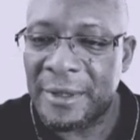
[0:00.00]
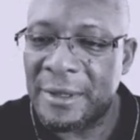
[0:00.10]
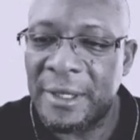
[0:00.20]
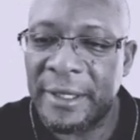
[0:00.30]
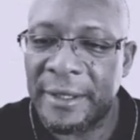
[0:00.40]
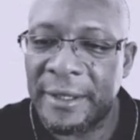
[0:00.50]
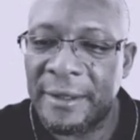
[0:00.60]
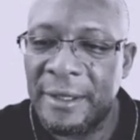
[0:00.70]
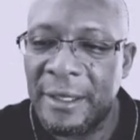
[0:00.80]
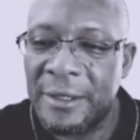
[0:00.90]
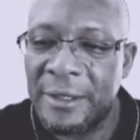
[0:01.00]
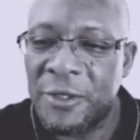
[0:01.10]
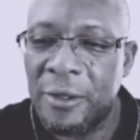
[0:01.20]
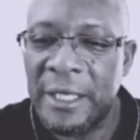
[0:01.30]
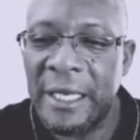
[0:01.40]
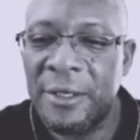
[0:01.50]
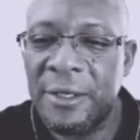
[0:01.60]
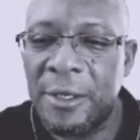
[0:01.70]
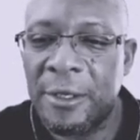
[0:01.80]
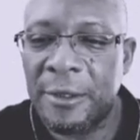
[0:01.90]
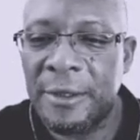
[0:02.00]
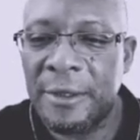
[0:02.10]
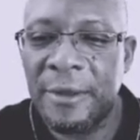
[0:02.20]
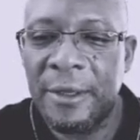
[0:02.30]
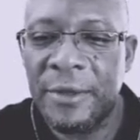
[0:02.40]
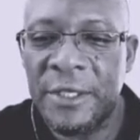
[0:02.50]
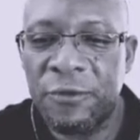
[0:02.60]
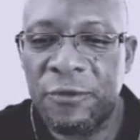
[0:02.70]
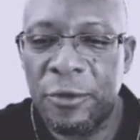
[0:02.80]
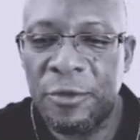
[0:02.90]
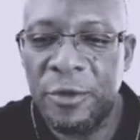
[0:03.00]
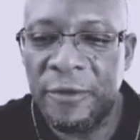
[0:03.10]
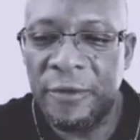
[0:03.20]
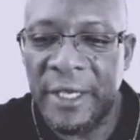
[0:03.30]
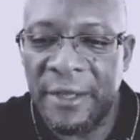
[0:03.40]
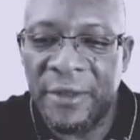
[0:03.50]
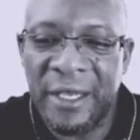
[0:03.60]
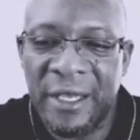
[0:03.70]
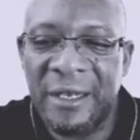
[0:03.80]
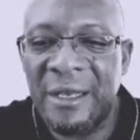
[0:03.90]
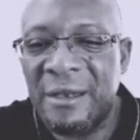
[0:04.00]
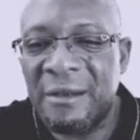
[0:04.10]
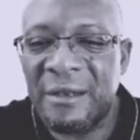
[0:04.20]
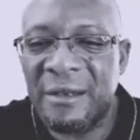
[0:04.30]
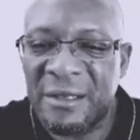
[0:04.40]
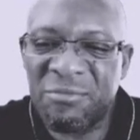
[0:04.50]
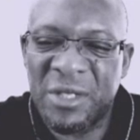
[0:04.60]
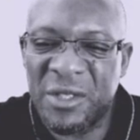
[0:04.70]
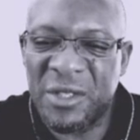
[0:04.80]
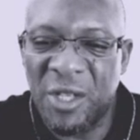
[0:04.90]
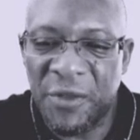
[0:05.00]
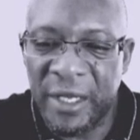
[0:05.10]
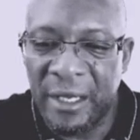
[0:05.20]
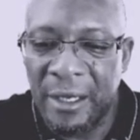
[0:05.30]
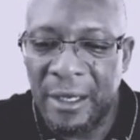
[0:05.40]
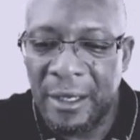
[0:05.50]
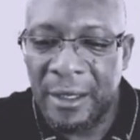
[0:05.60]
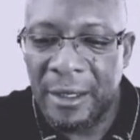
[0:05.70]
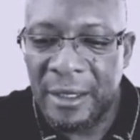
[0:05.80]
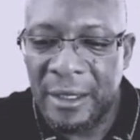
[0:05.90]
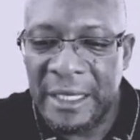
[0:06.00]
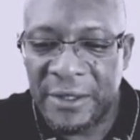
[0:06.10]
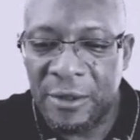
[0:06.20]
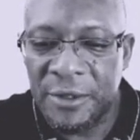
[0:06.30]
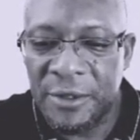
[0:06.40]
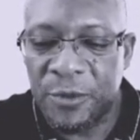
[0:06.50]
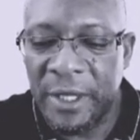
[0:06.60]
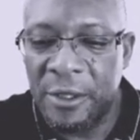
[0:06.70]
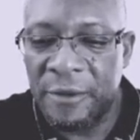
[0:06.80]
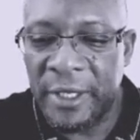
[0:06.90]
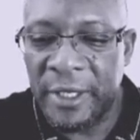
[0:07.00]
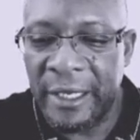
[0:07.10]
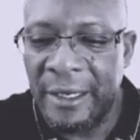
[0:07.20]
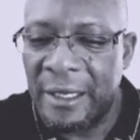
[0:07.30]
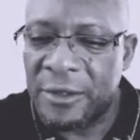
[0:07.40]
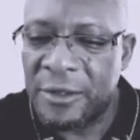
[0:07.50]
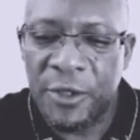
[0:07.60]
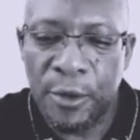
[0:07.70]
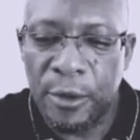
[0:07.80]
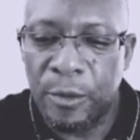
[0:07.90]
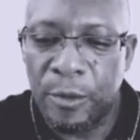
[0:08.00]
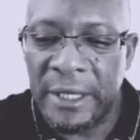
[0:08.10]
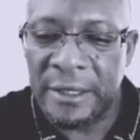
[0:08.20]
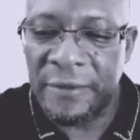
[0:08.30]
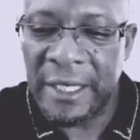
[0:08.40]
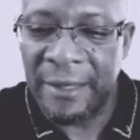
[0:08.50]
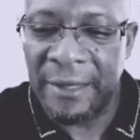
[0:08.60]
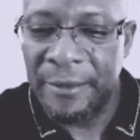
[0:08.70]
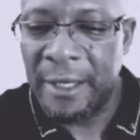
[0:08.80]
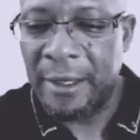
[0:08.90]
Ugh, totally ignored this rook move here, thinking, ah, it's nothing. Let's go and swing over here. Total waste of time.